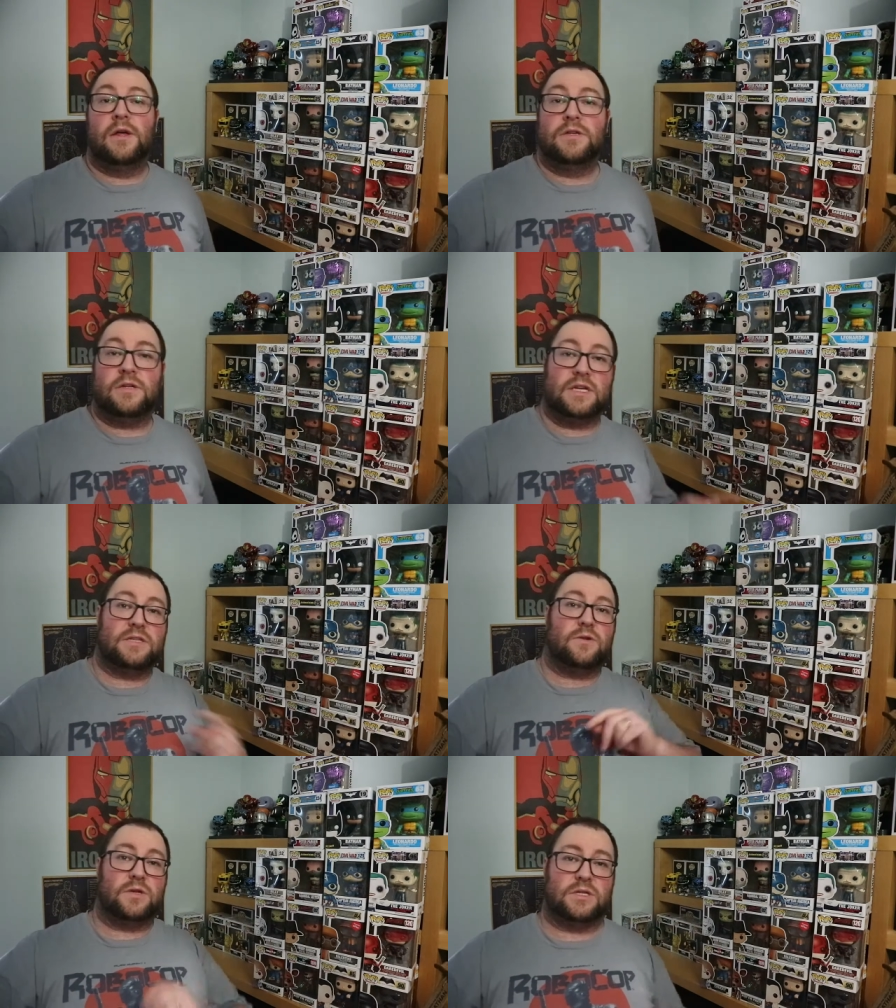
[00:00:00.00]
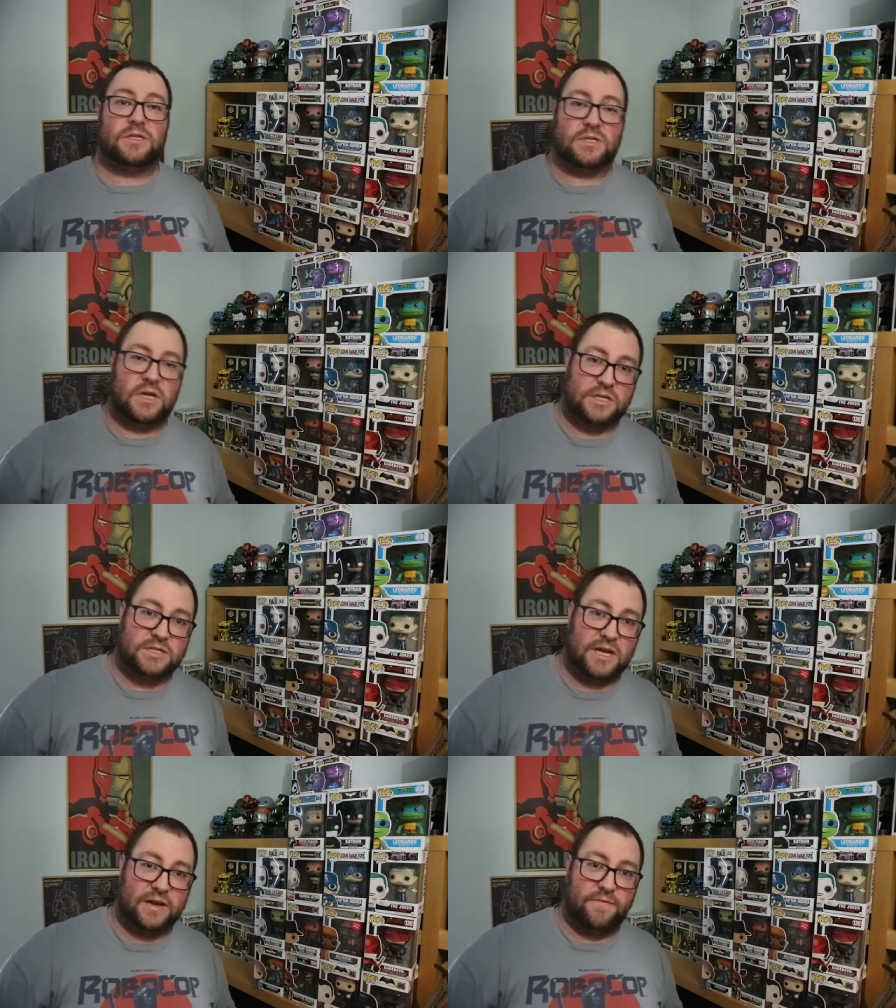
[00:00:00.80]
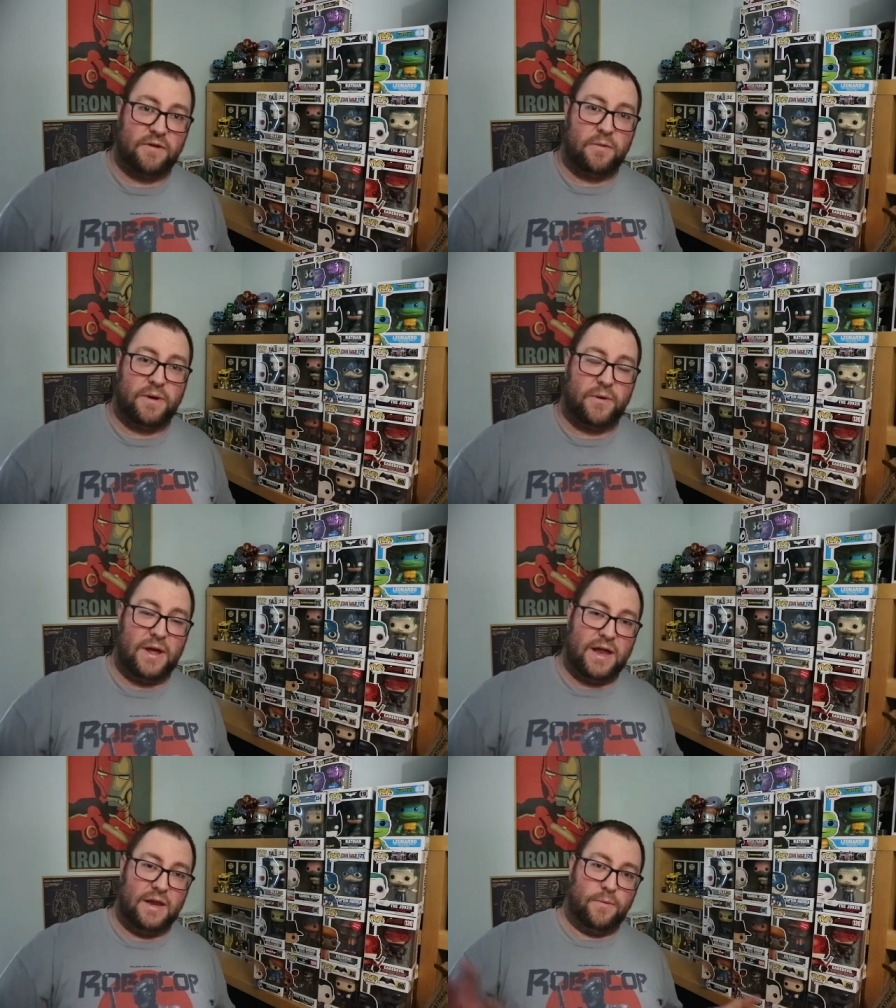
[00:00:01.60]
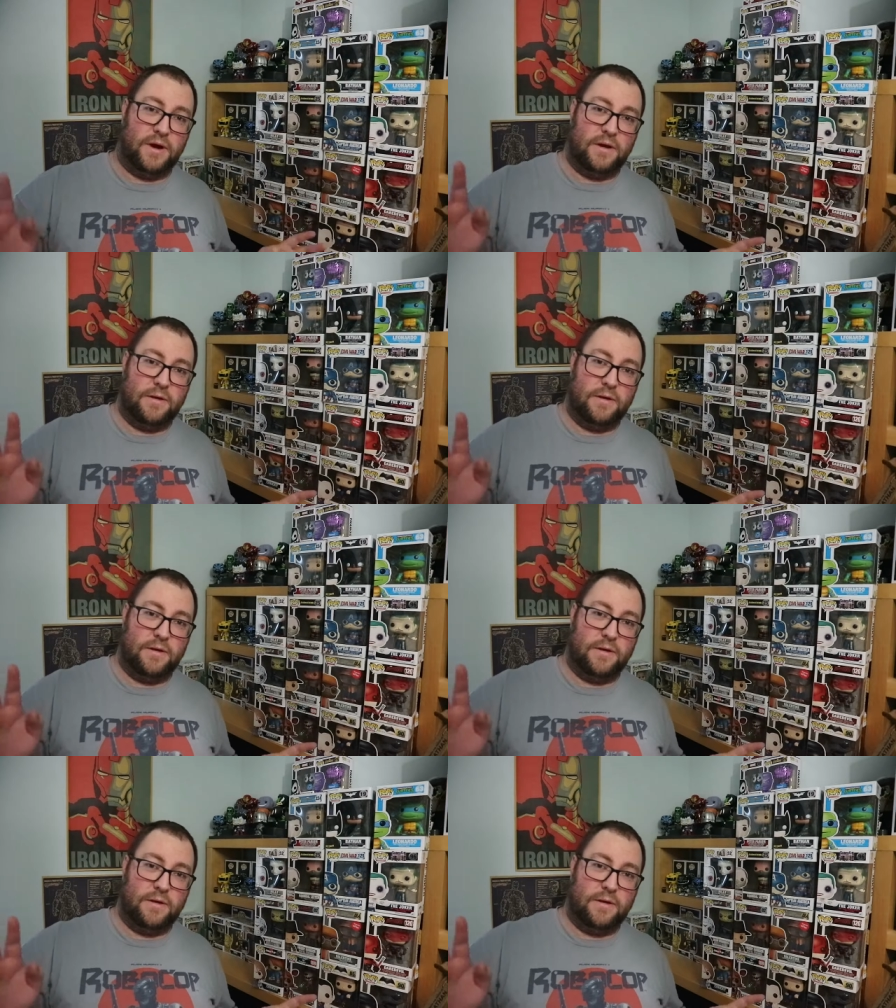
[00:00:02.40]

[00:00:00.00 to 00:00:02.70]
So that's not going to stand very well anywhere,